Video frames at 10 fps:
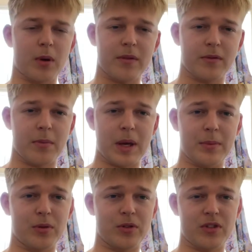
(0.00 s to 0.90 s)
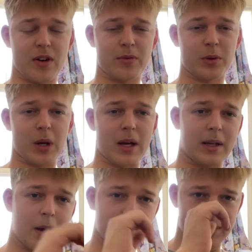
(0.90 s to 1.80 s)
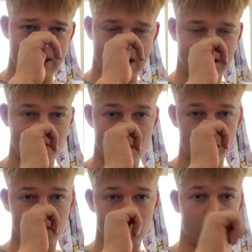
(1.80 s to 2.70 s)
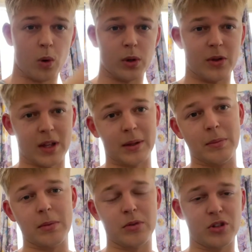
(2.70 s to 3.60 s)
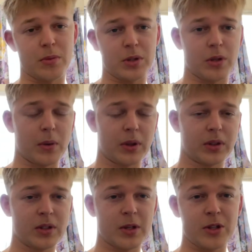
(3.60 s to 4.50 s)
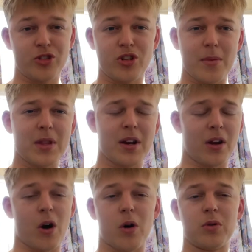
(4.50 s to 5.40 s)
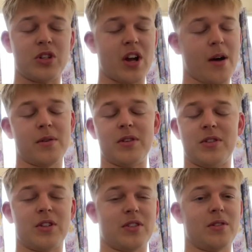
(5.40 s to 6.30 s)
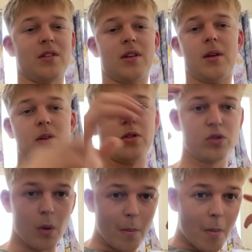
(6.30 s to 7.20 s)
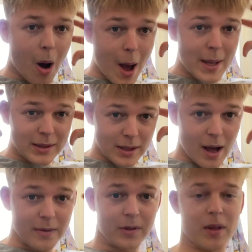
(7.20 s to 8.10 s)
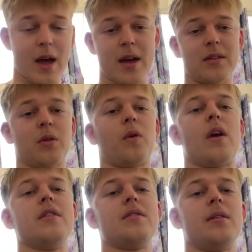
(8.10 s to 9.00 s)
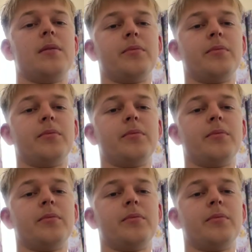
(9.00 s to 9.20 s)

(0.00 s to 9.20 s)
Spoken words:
one for people in general. Like, I would say that's the most important thing people should be doing. Gym and then a cold shower is just, your mind after that is crazy.